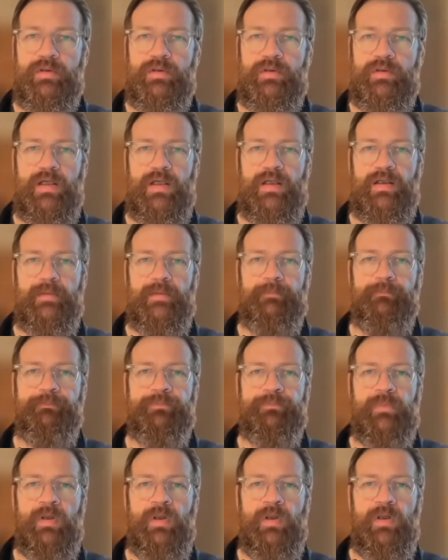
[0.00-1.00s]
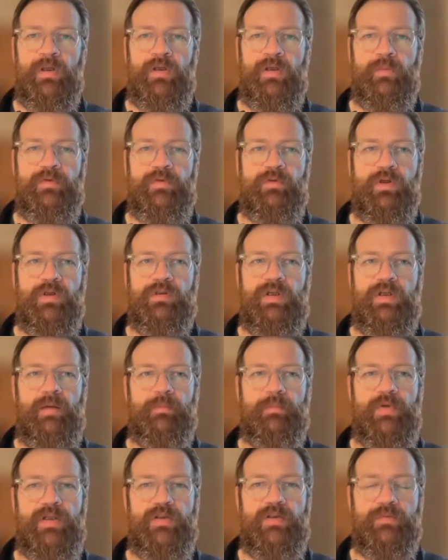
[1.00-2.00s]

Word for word: Um, you know, we've got companies